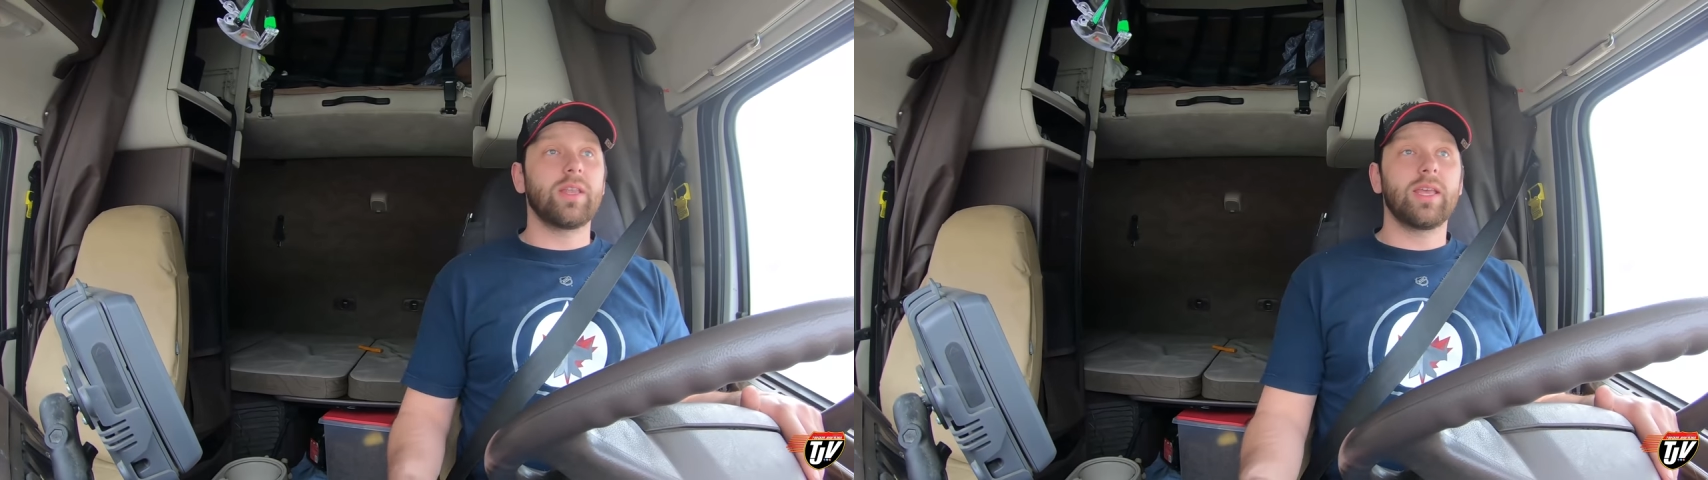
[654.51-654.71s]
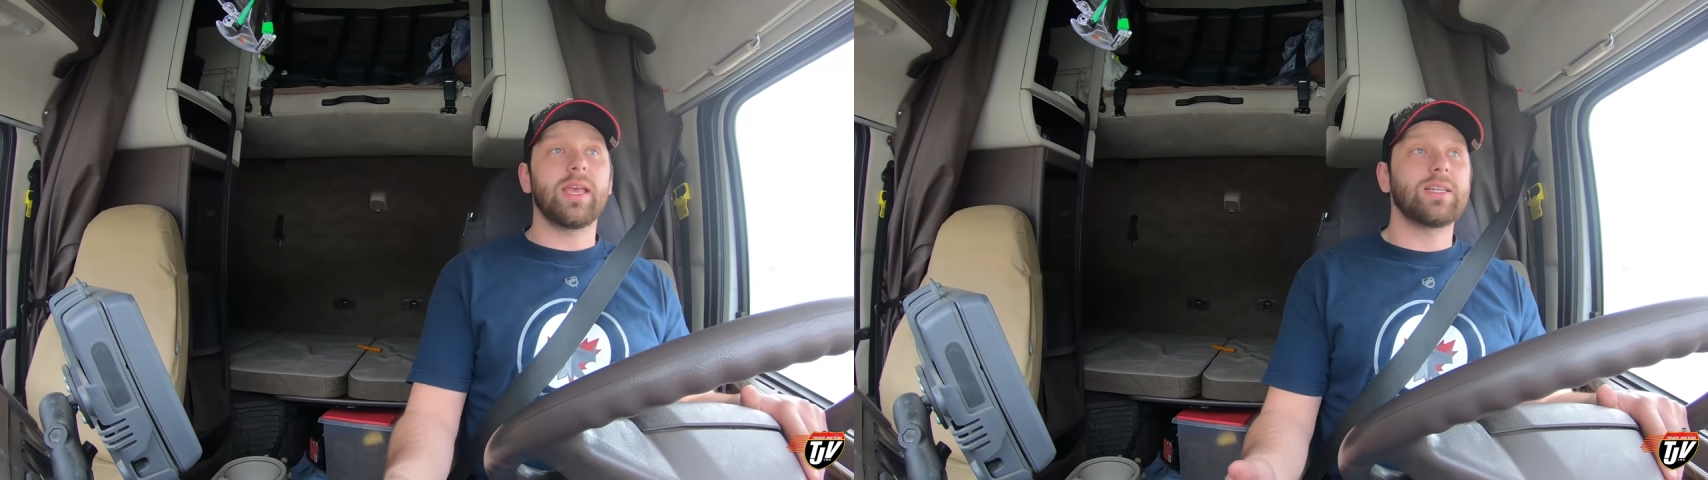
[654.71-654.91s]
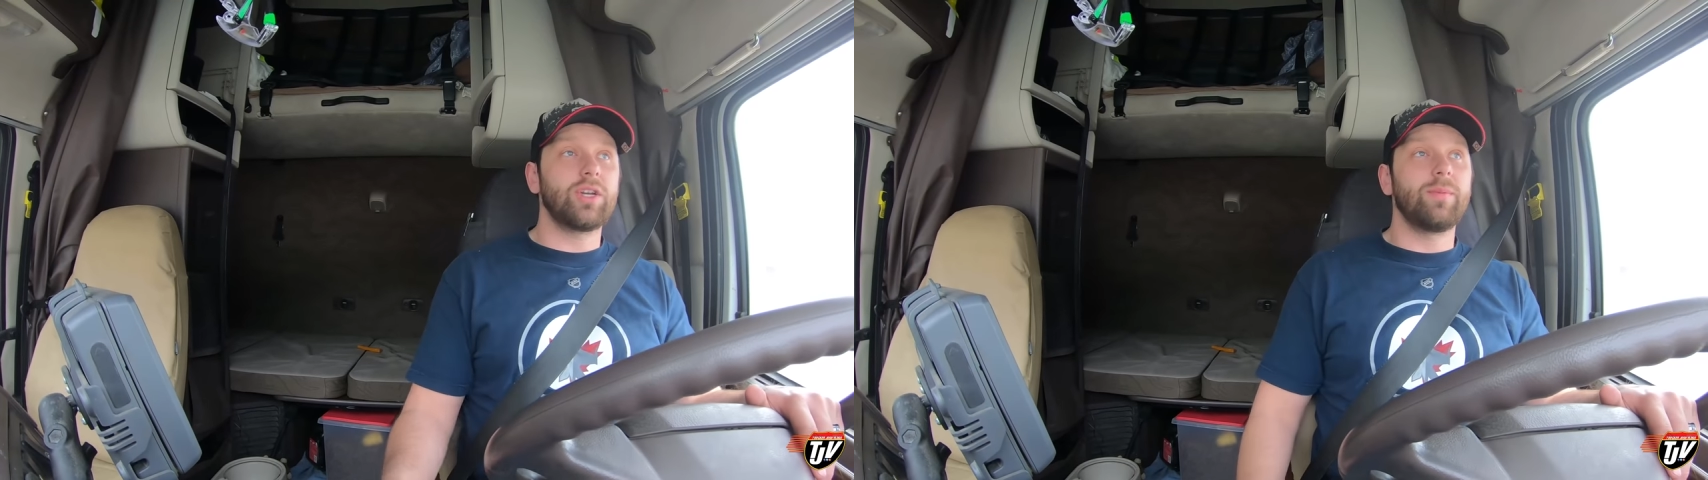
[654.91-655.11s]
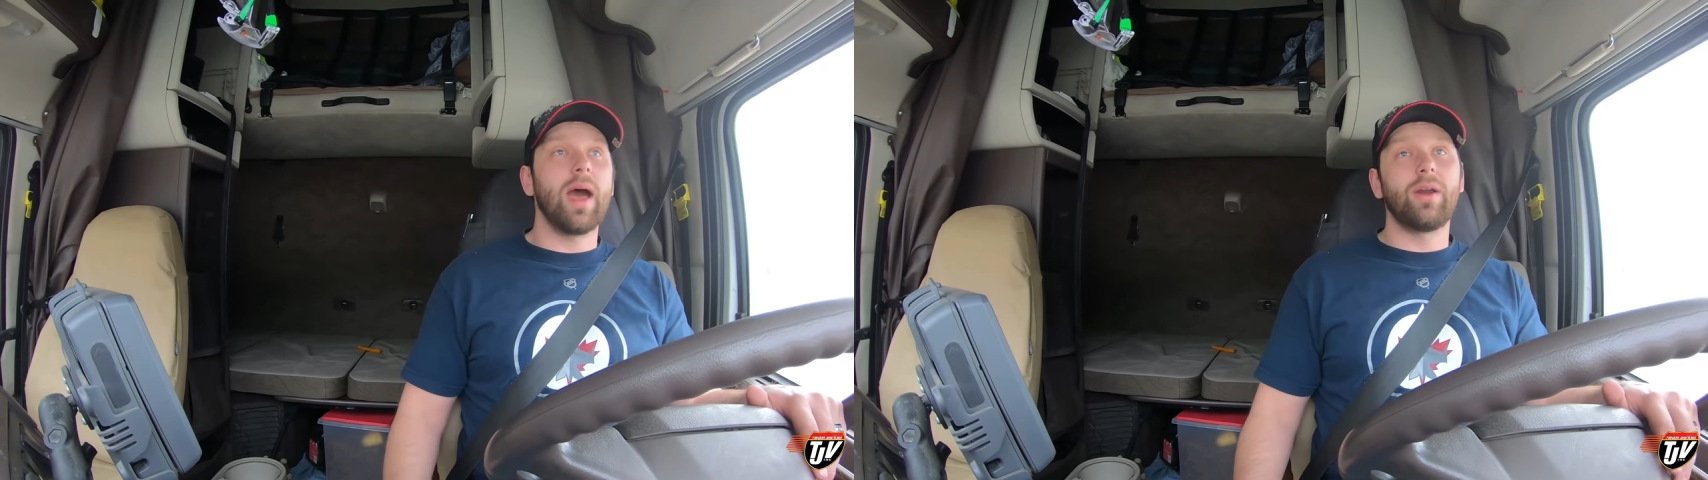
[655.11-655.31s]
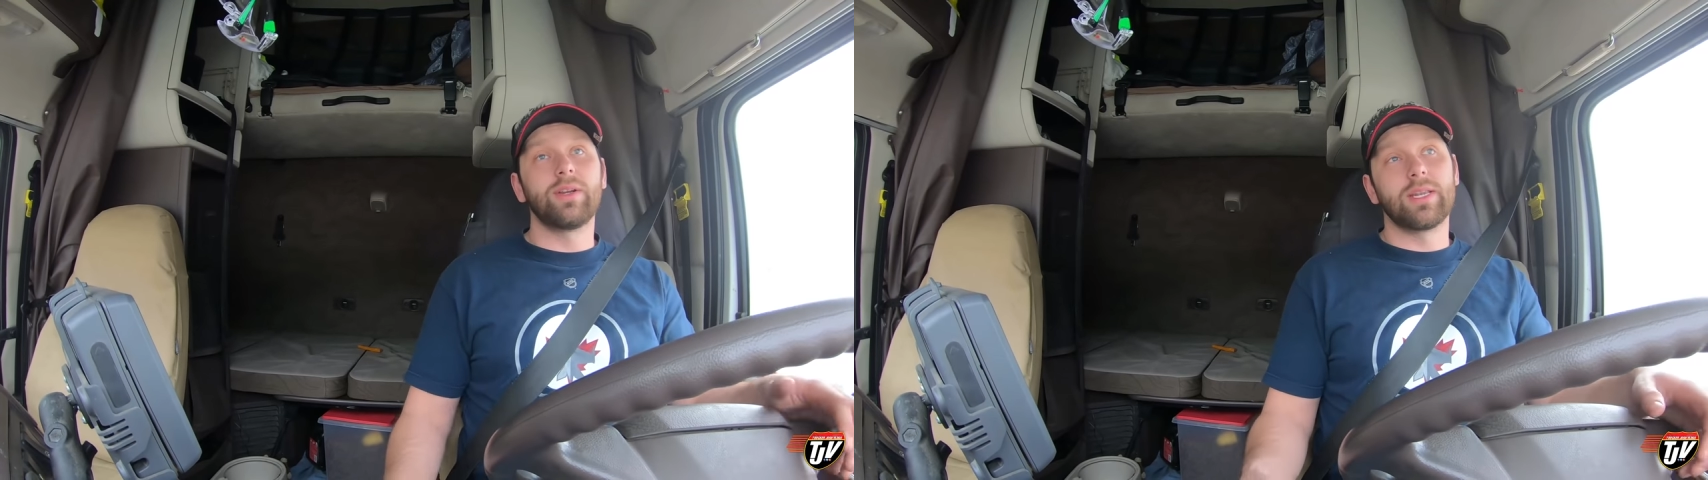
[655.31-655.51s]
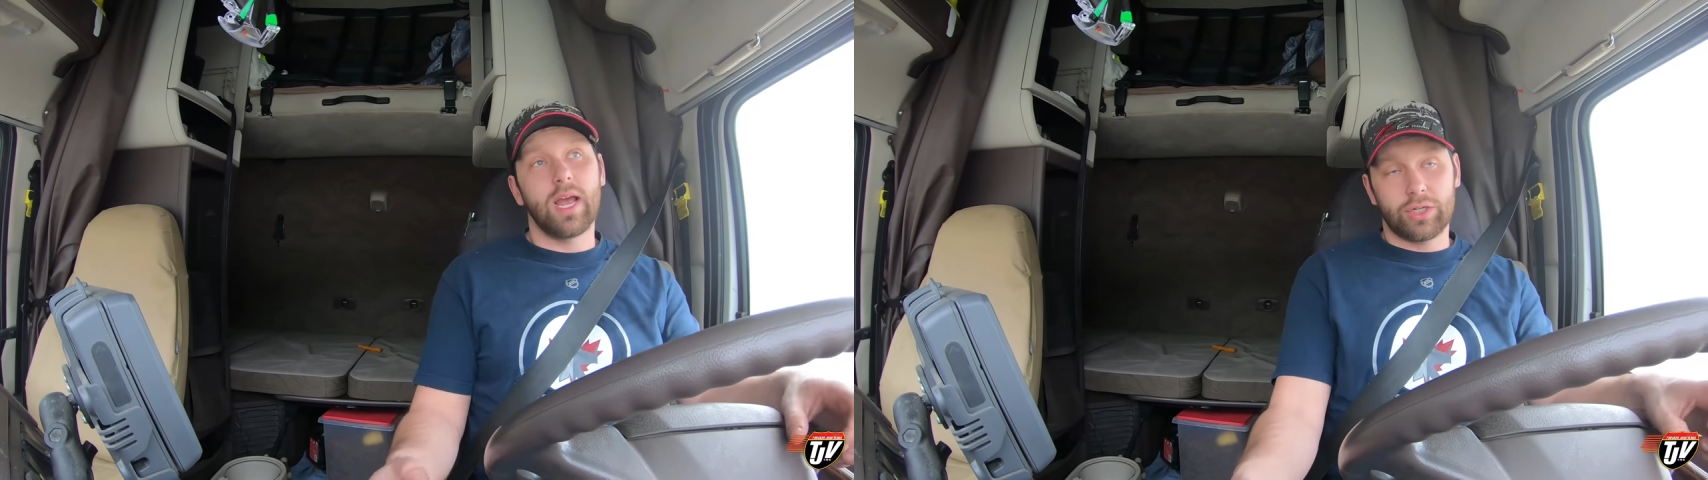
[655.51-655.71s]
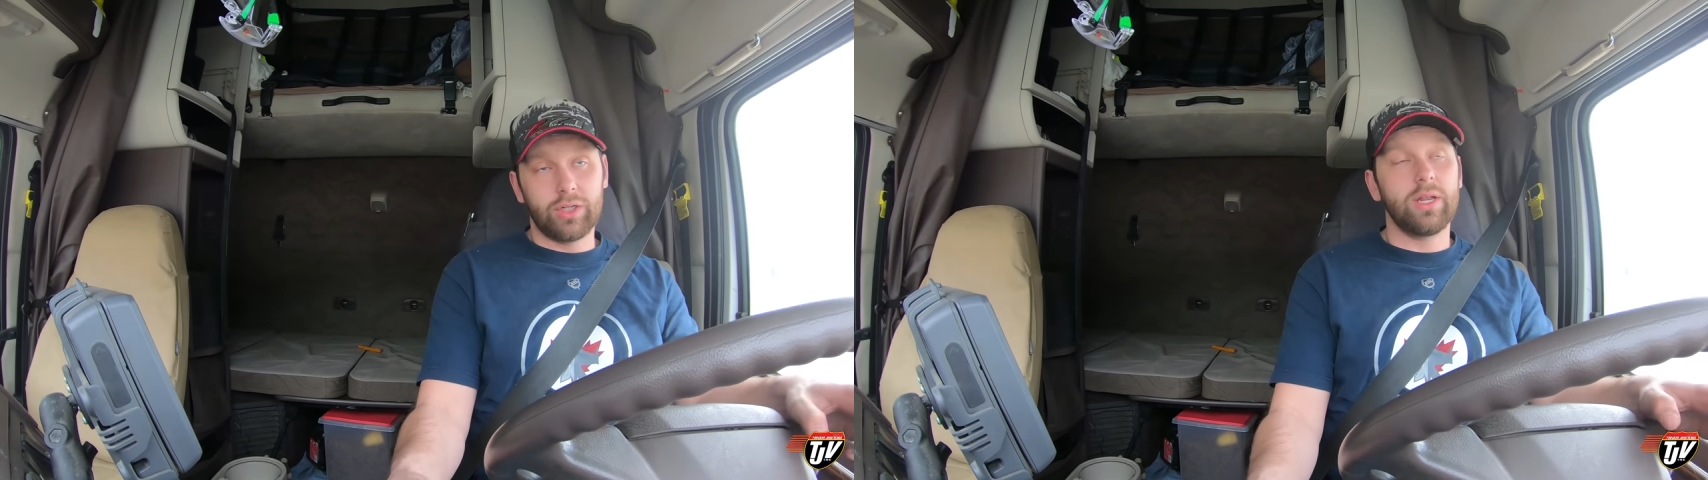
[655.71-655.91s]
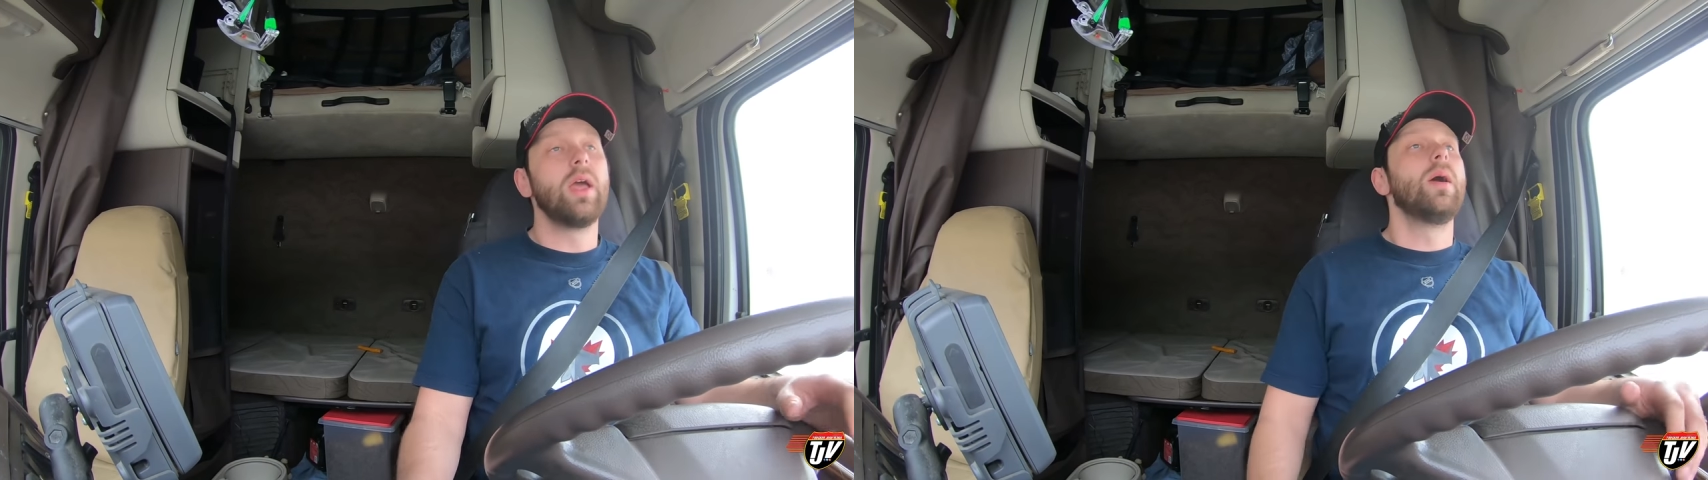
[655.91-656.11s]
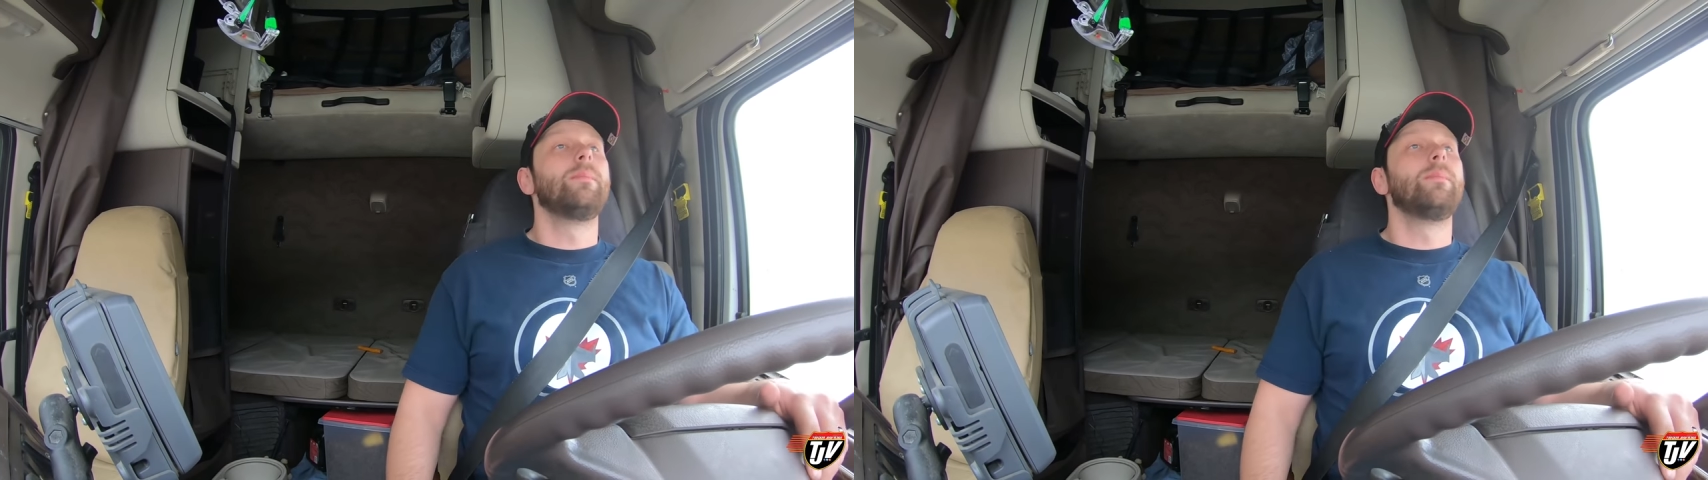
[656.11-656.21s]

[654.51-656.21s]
they can get to your batteries and actually